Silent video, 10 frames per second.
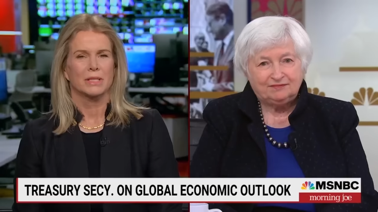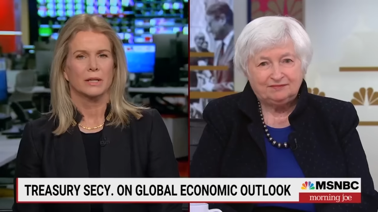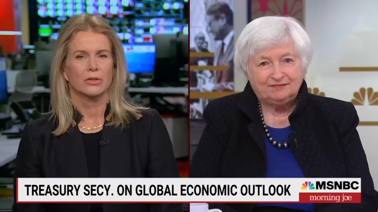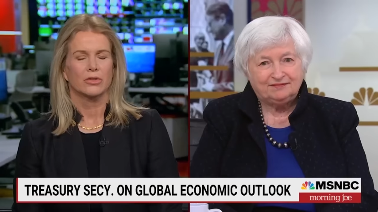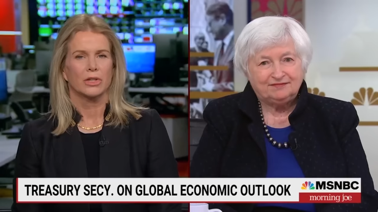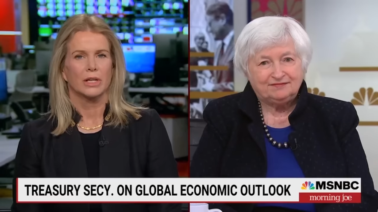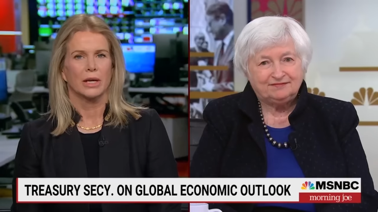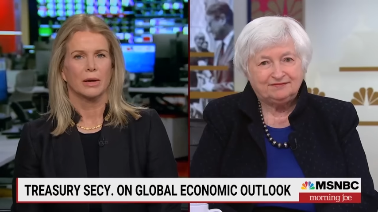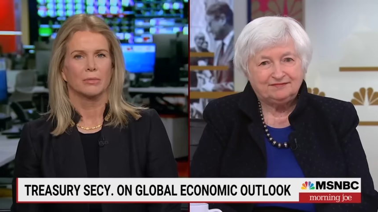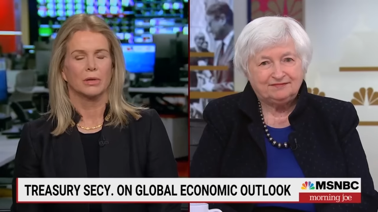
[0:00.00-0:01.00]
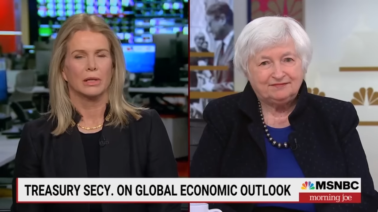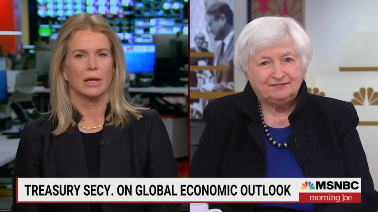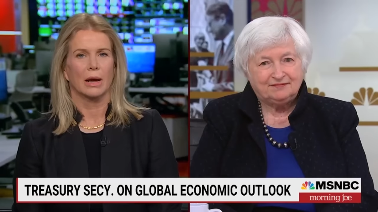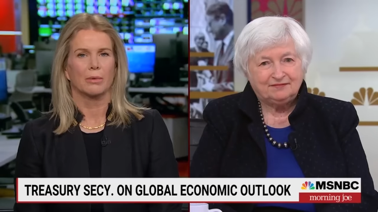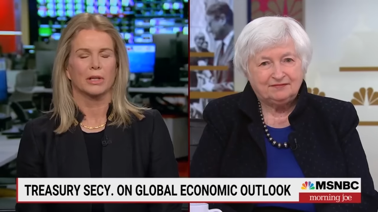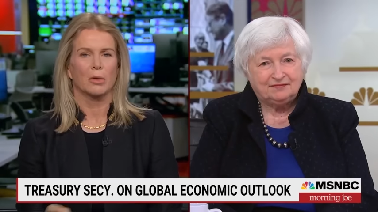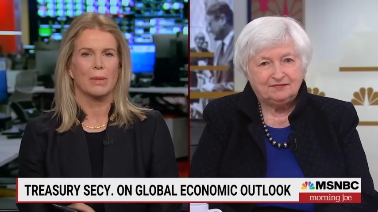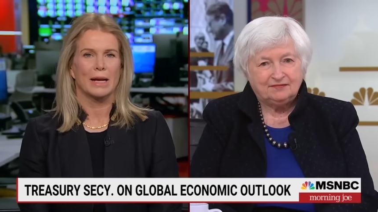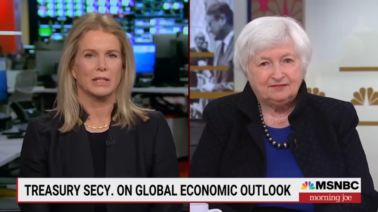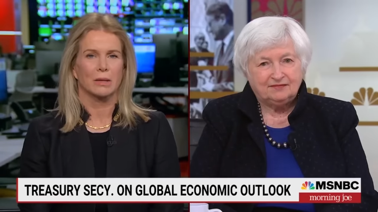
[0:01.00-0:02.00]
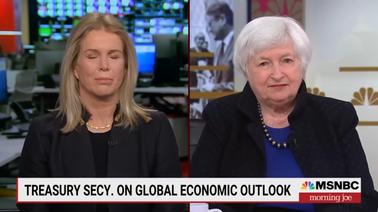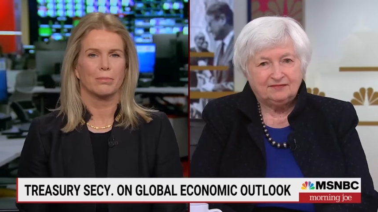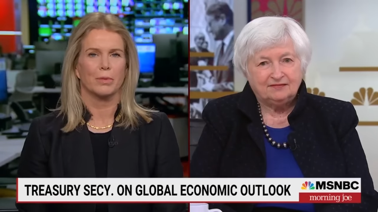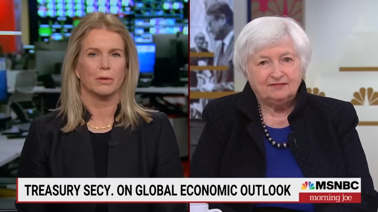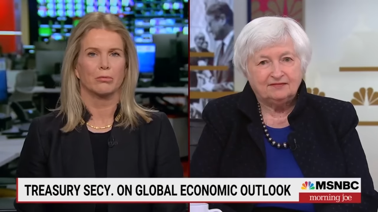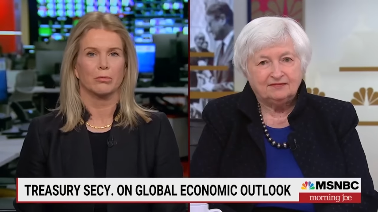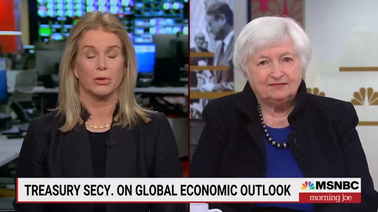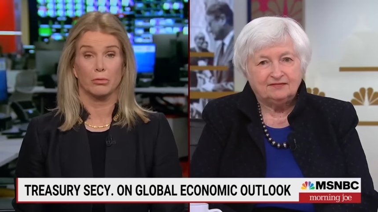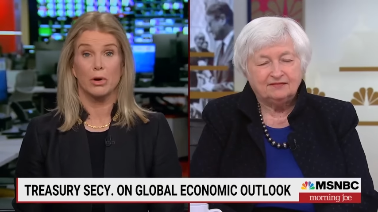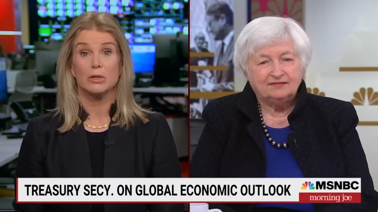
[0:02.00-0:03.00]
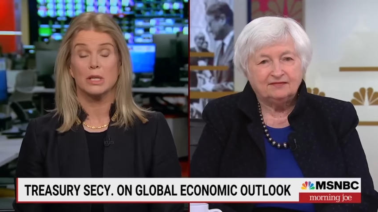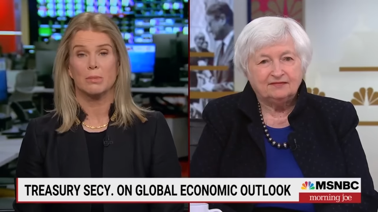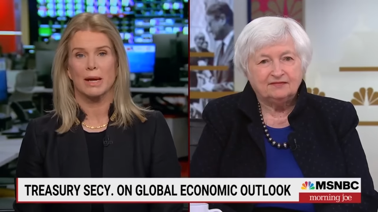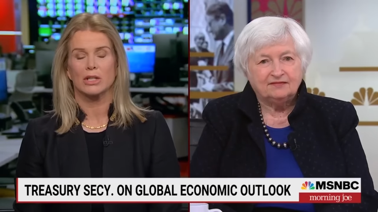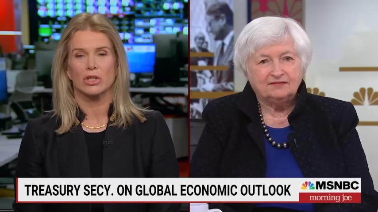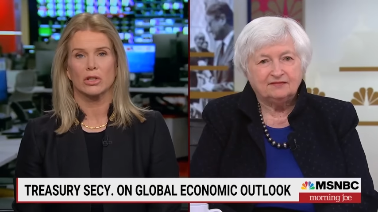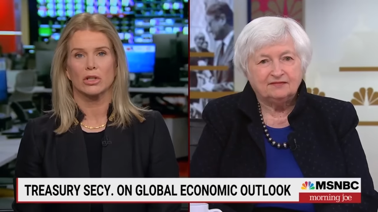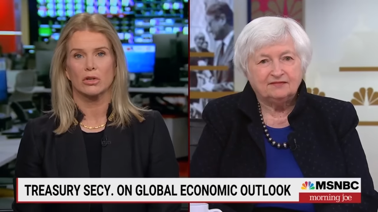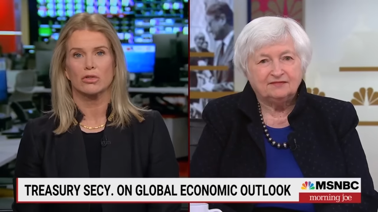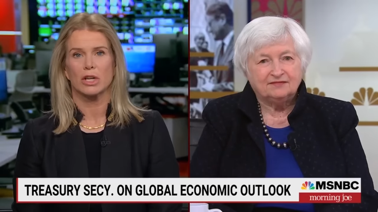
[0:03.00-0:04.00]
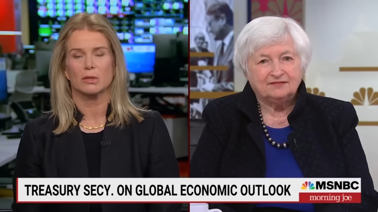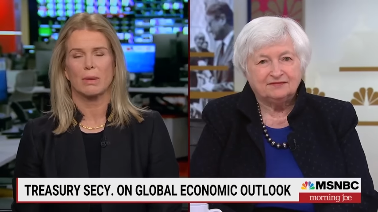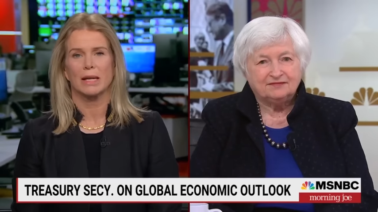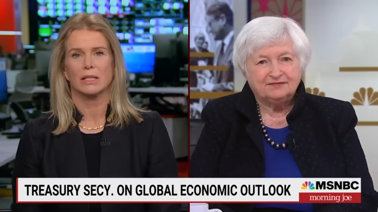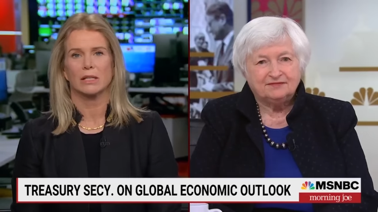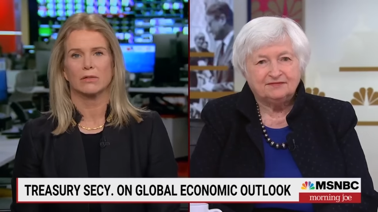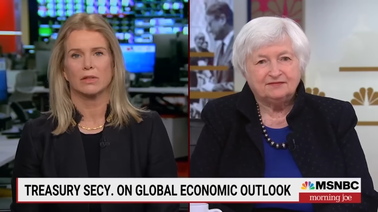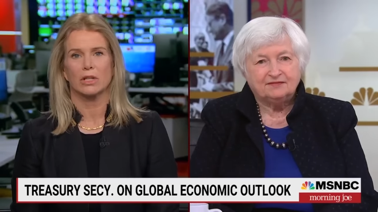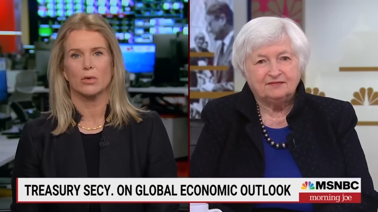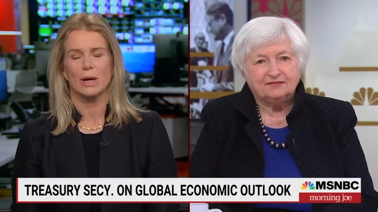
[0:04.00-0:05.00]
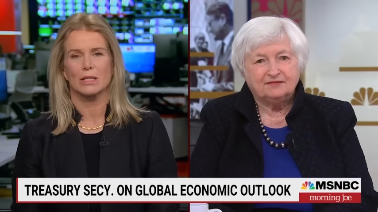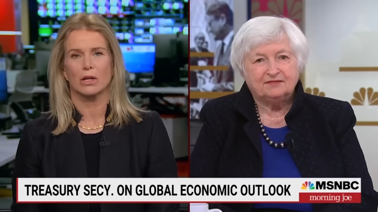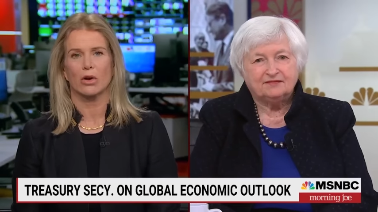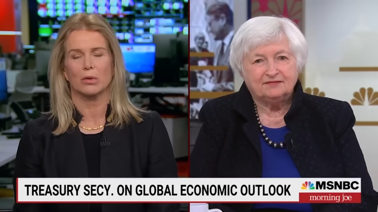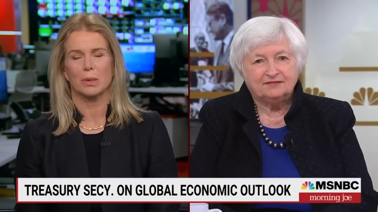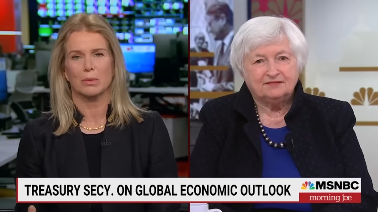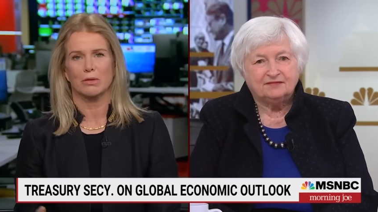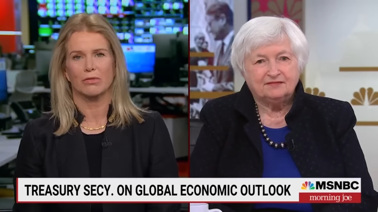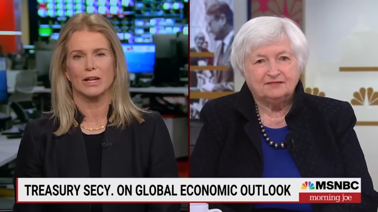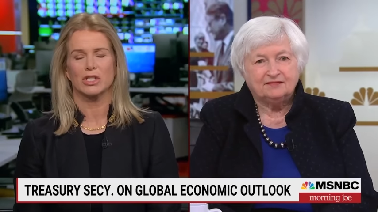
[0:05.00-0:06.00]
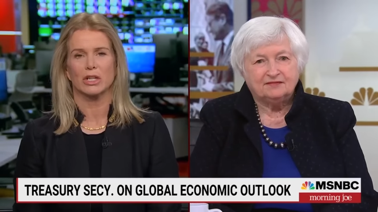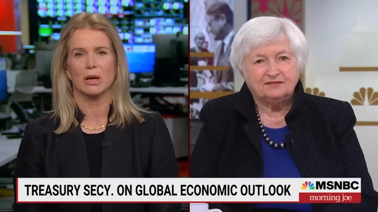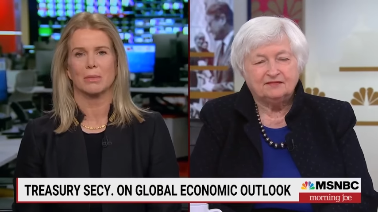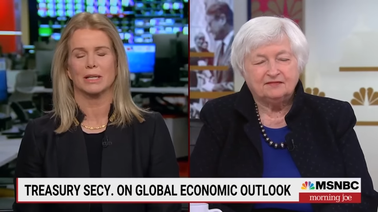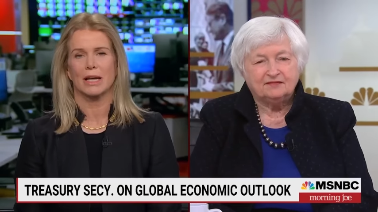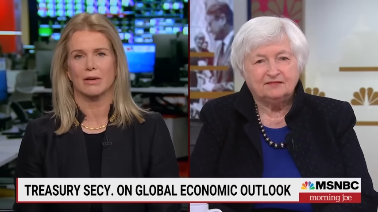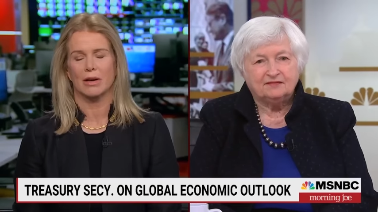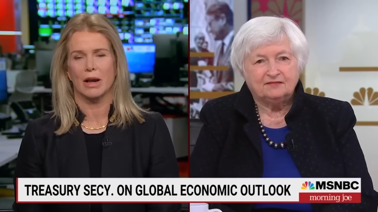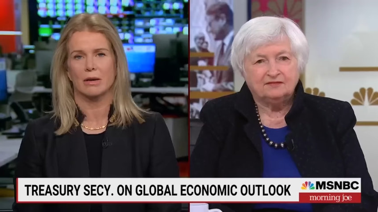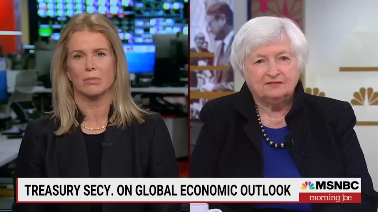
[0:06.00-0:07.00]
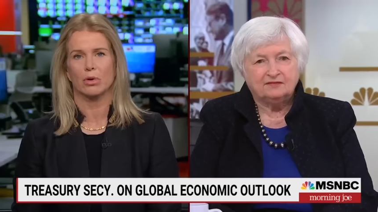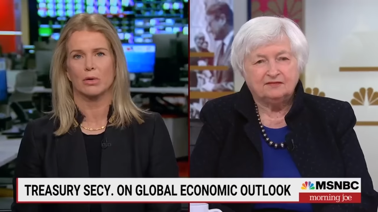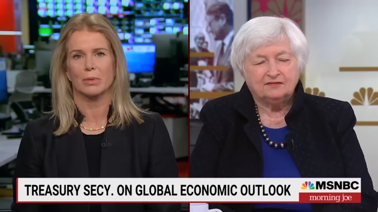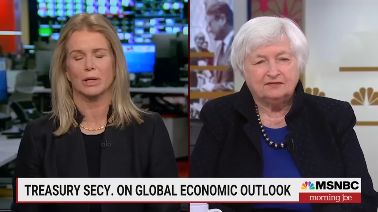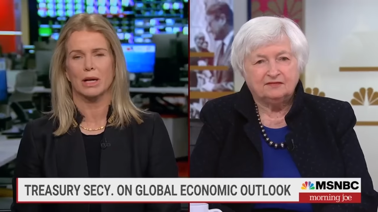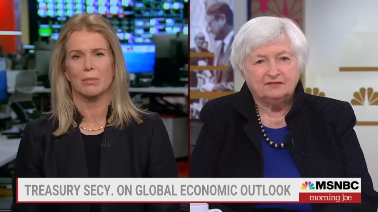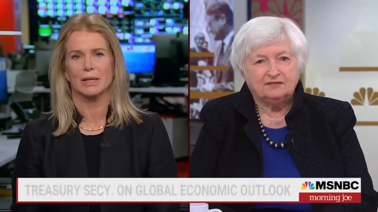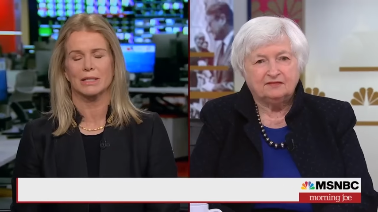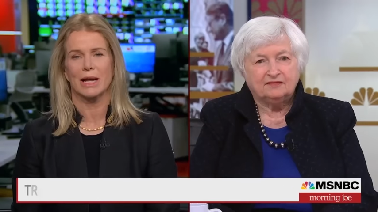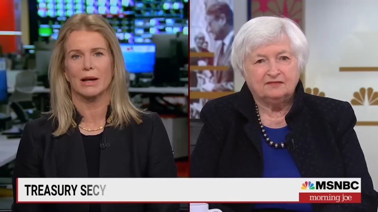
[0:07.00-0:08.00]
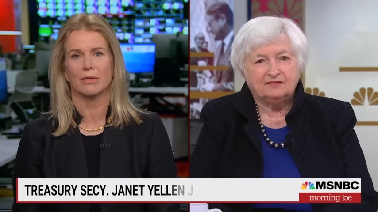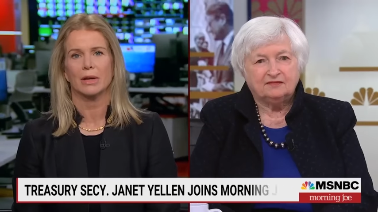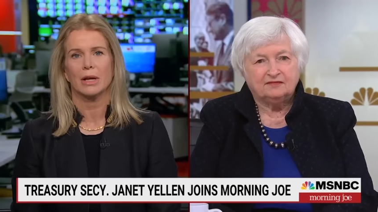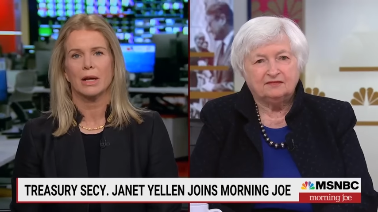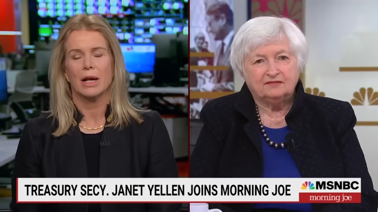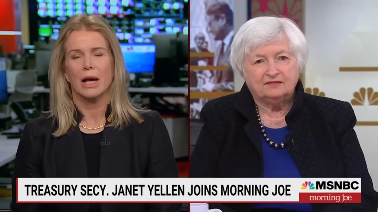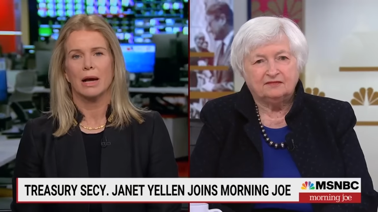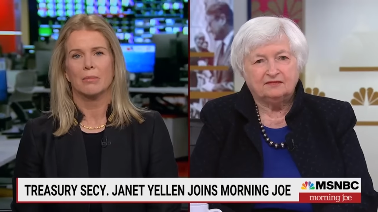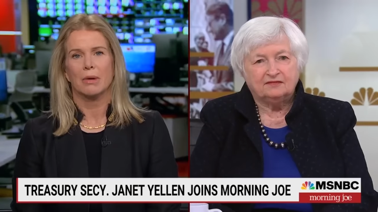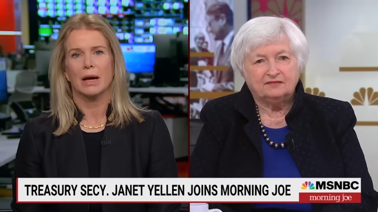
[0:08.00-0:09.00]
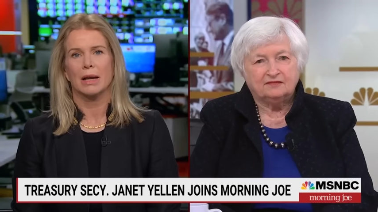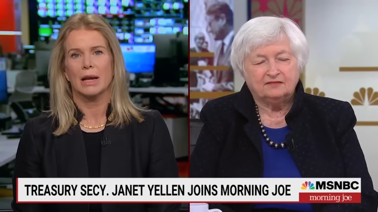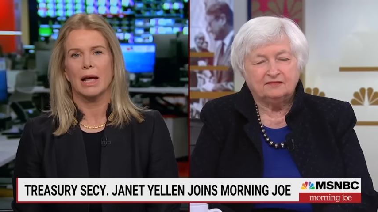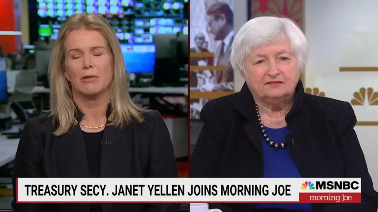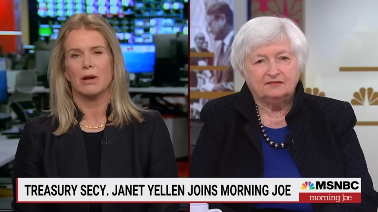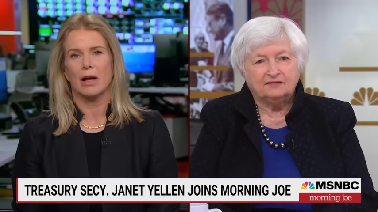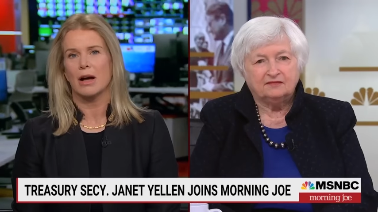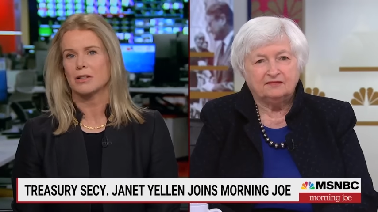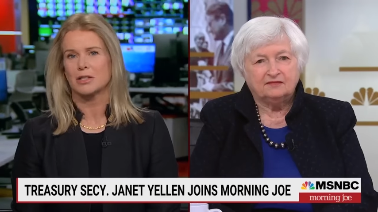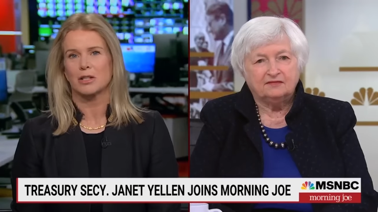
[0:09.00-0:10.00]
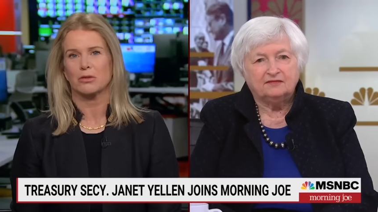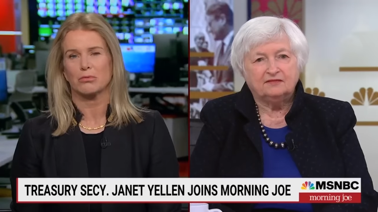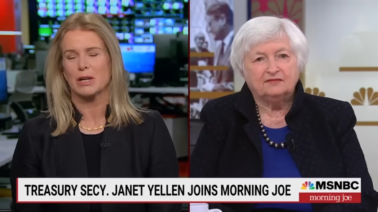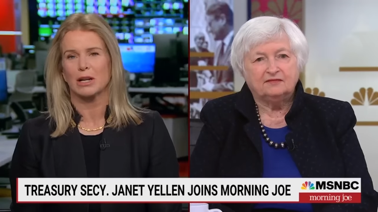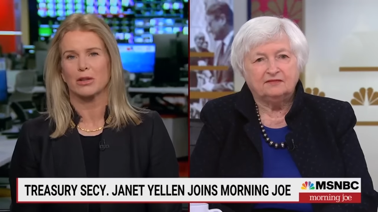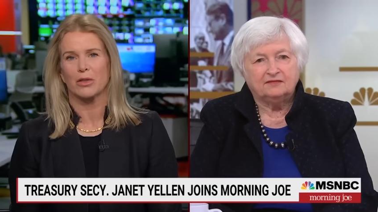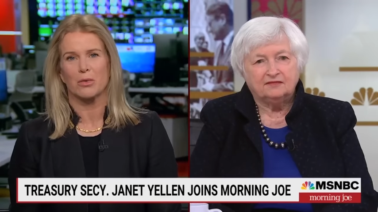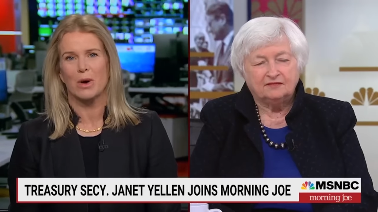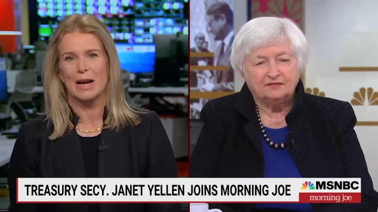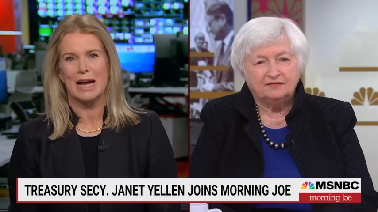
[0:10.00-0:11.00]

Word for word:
Speaker 1: Secretary, um, I want to go back to the, the, the, rosy picture that you just painted of the U.S. economy with inflation coming down and unemployment coming down, um, and, and, answer the riddle that the White